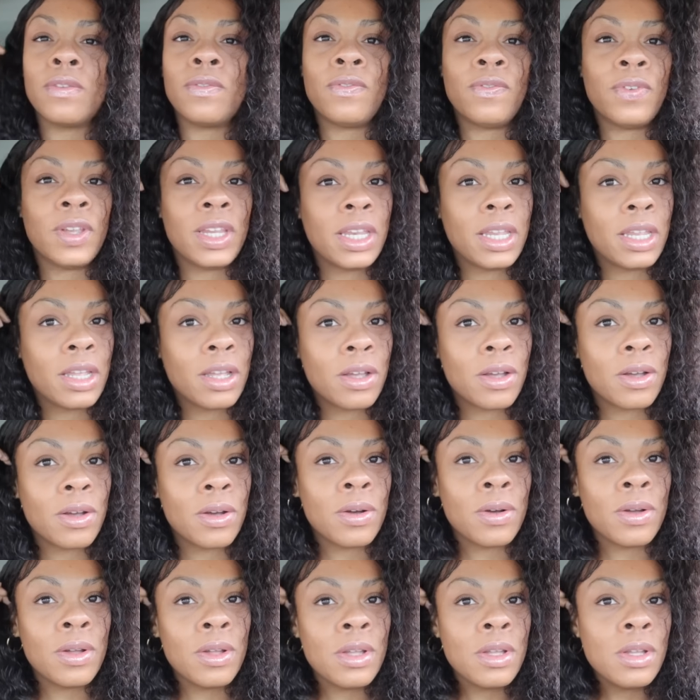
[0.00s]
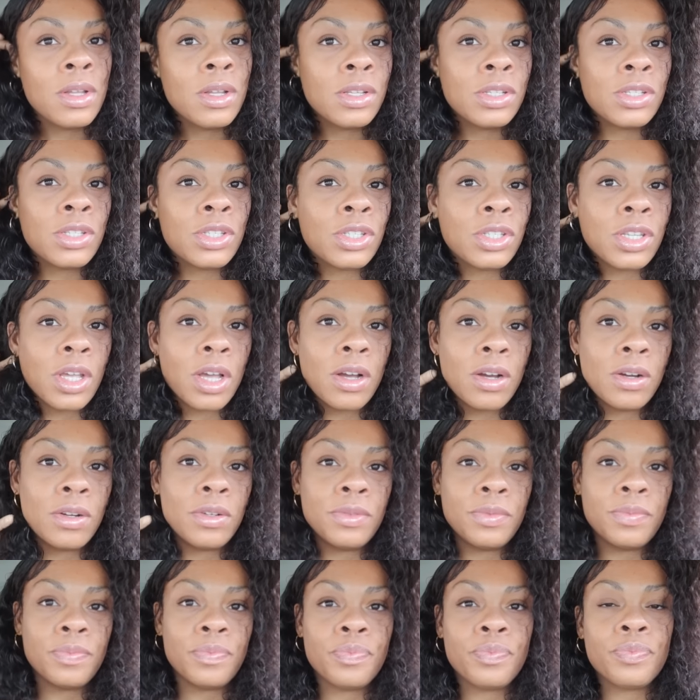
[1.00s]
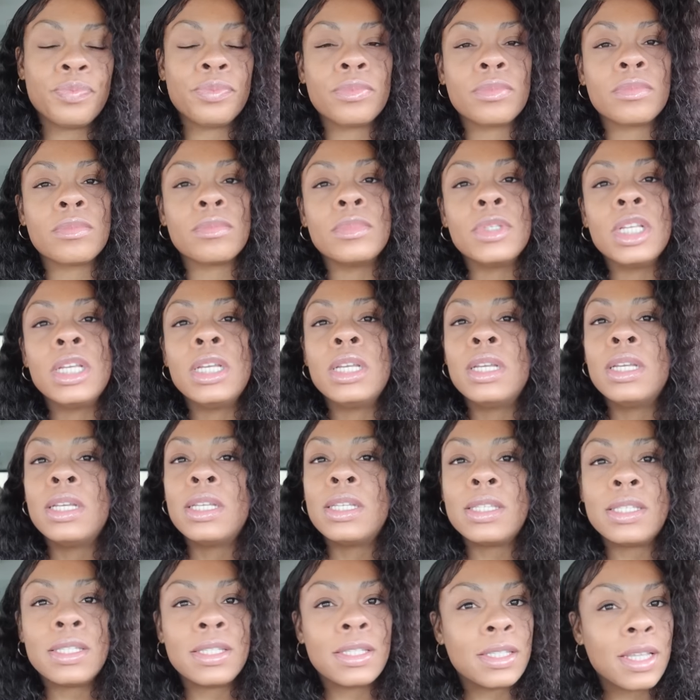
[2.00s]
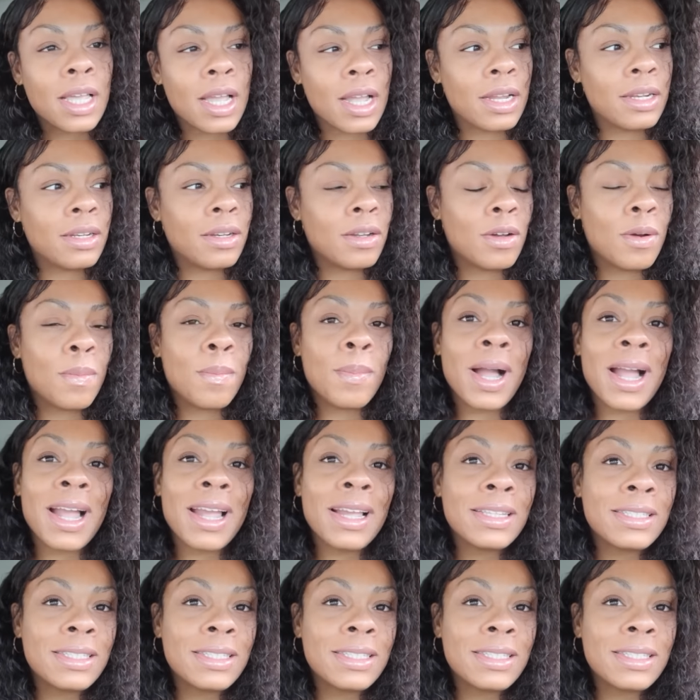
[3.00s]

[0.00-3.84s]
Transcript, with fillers: video. So, side note, my